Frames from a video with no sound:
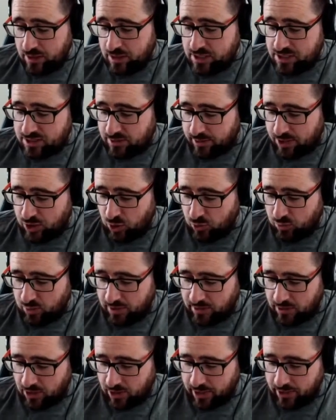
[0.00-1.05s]
So it could be
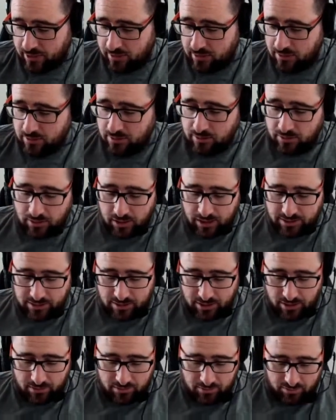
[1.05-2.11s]
like, I don't
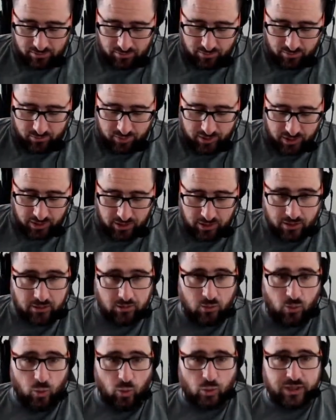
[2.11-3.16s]
know, big
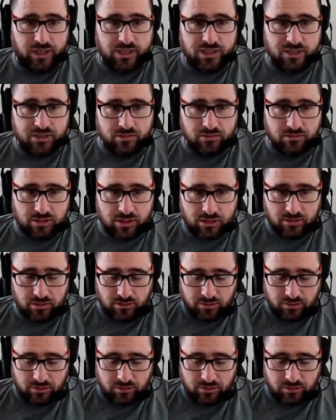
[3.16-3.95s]
orky dude.